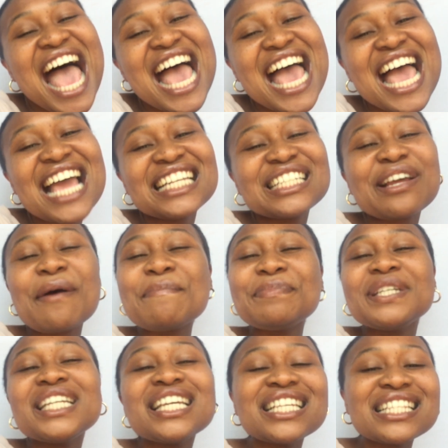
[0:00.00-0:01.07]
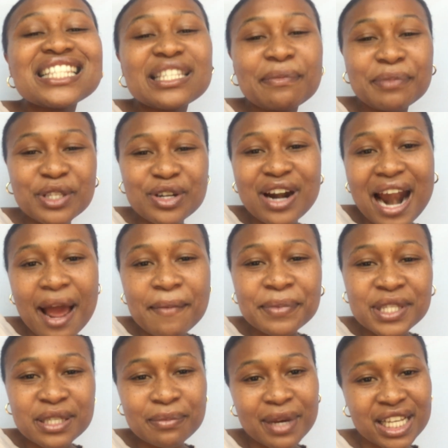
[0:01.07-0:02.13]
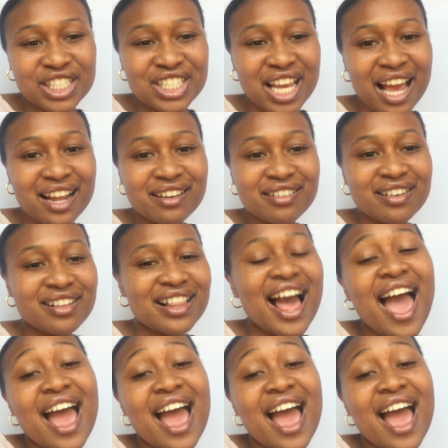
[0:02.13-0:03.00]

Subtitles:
And please subscribe to my channel